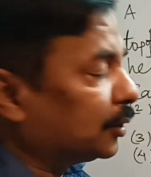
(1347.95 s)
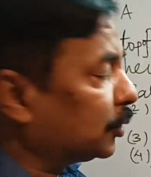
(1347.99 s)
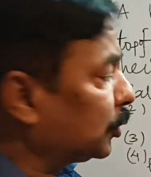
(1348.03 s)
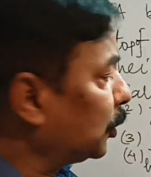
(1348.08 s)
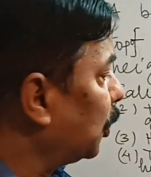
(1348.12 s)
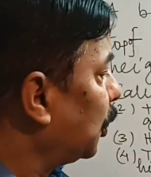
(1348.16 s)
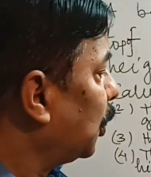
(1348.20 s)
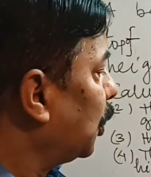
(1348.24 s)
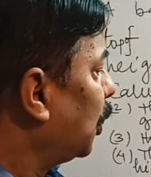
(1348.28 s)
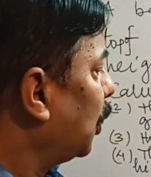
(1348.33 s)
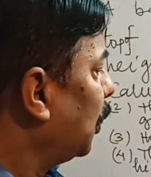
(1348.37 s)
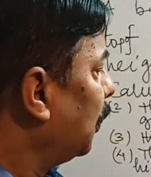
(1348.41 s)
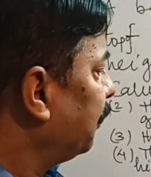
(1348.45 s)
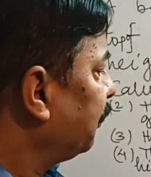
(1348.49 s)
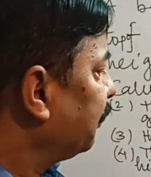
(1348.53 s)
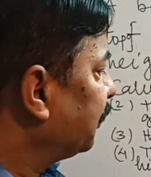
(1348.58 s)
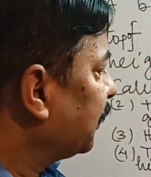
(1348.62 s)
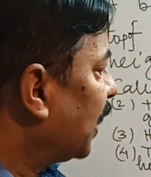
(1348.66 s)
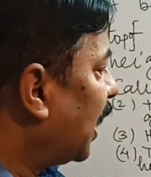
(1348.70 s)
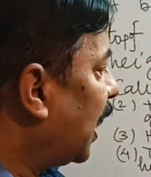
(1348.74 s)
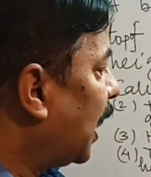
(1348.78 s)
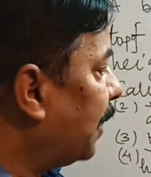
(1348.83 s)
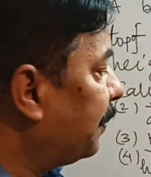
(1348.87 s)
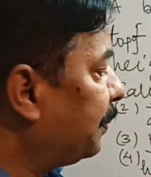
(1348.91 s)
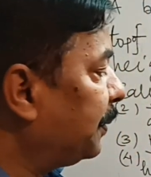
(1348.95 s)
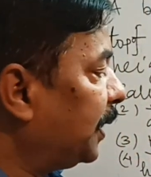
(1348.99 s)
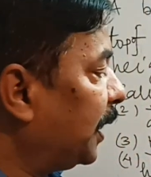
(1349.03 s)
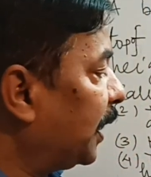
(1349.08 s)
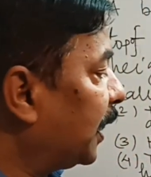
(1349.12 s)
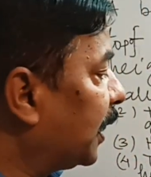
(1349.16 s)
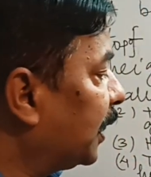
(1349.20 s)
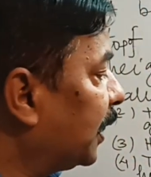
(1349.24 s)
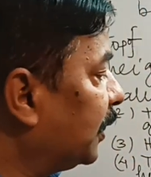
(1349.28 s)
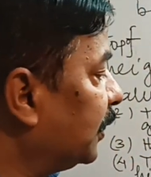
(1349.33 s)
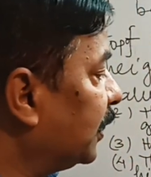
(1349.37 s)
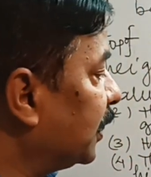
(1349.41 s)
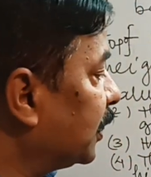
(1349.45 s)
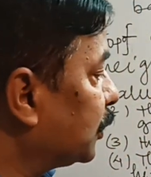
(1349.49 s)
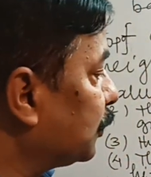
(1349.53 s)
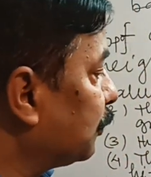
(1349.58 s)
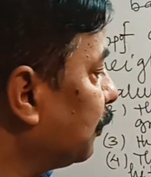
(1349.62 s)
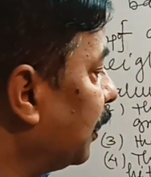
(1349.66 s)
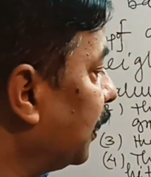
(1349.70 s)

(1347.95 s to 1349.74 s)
So I have taken this